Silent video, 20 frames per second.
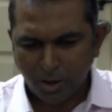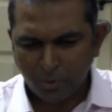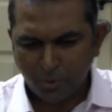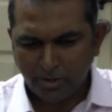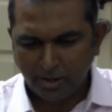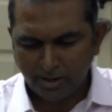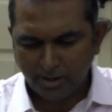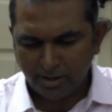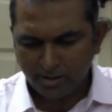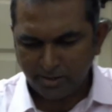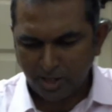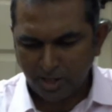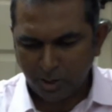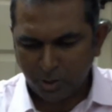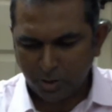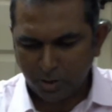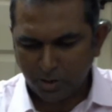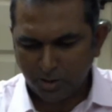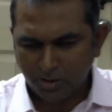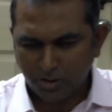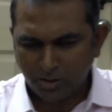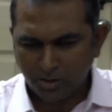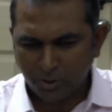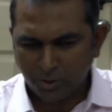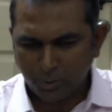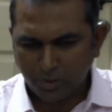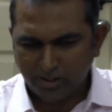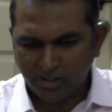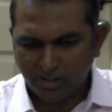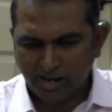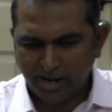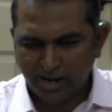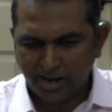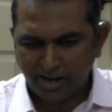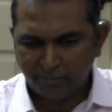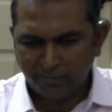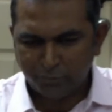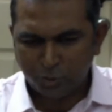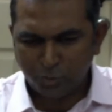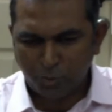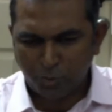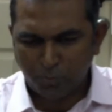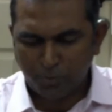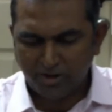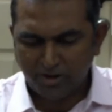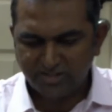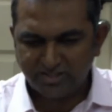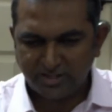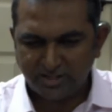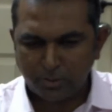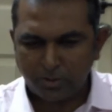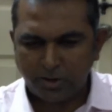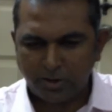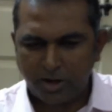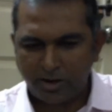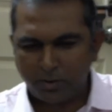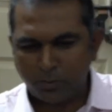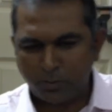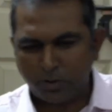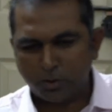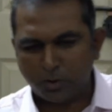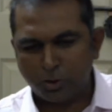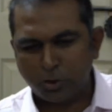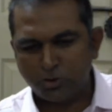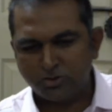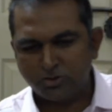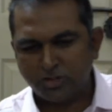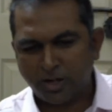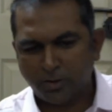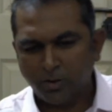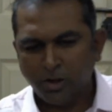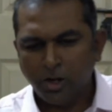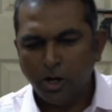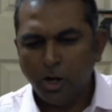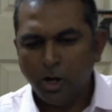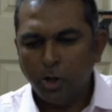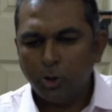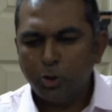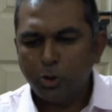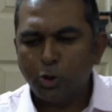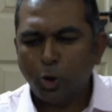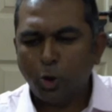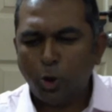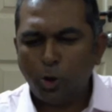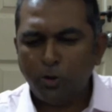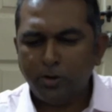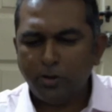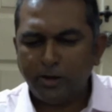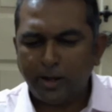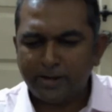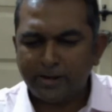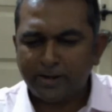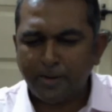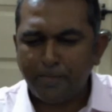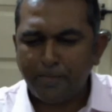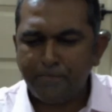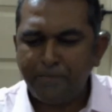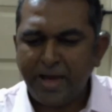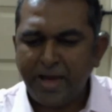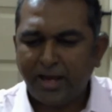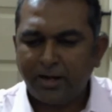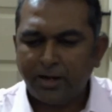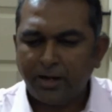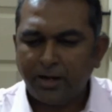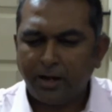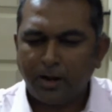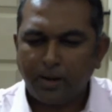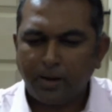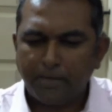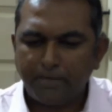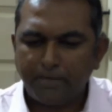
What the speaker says: Okay, now quickly, I have two more points and I want to close now. Don't rebel